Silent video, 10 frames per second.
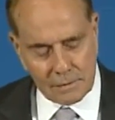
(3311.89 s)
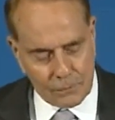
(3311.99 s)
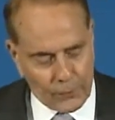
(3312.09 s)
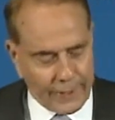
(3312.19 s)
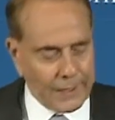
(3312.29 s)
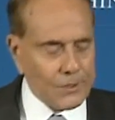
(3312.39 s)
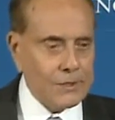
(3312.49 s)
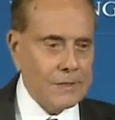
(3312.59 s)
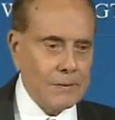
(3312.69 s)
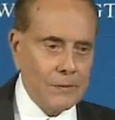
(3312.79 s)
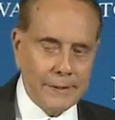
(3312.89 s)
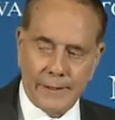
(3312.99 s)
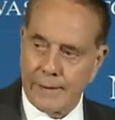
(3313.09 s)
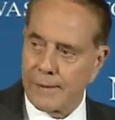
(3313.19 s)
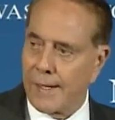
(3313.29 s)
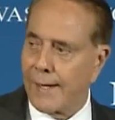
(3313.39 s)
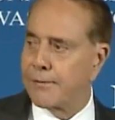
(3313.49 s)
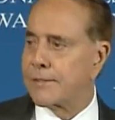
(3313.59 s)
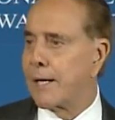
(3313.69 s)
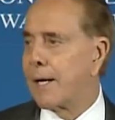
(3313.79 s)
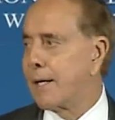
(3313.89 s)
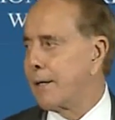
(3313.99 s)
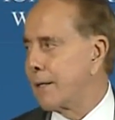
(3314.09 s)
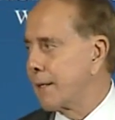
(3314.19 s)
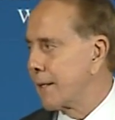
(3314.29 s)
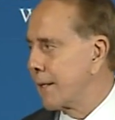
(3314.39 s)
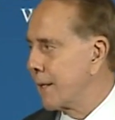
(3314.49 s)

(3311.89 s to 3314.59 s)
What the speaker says: race, what lifestyle,